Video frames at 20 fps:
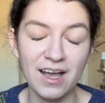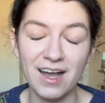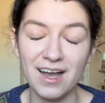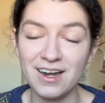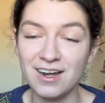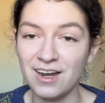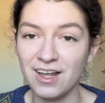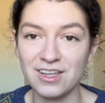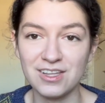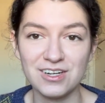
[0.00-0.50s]

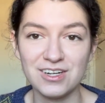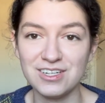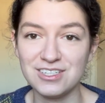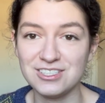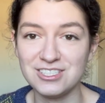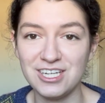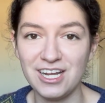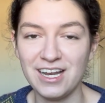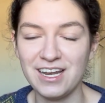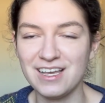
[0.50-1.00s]
Another
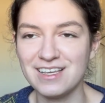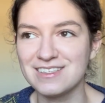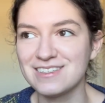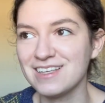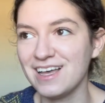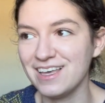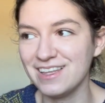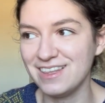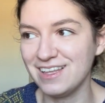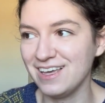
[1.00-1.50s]
genius,
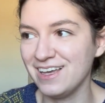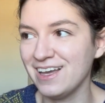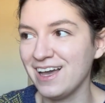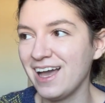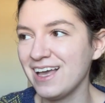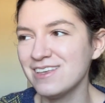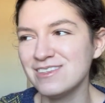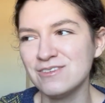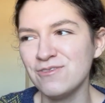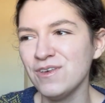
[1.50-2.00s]
I think.
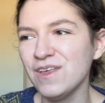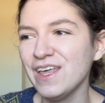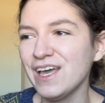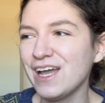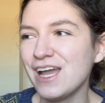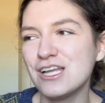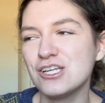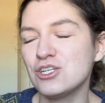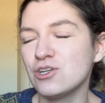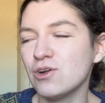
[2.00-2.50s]
I feel like
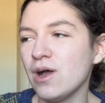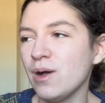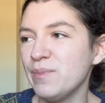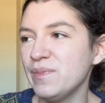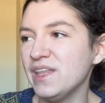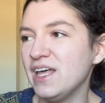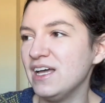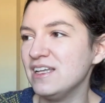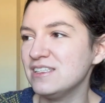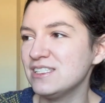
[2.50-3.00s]
I drop
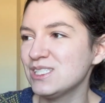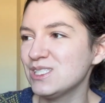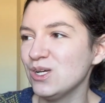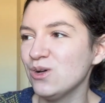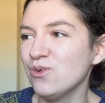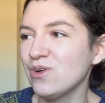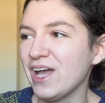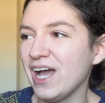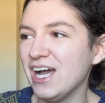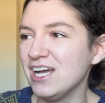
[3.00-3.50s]
that so
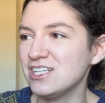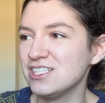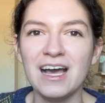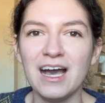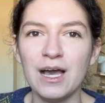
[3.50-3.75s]
casually.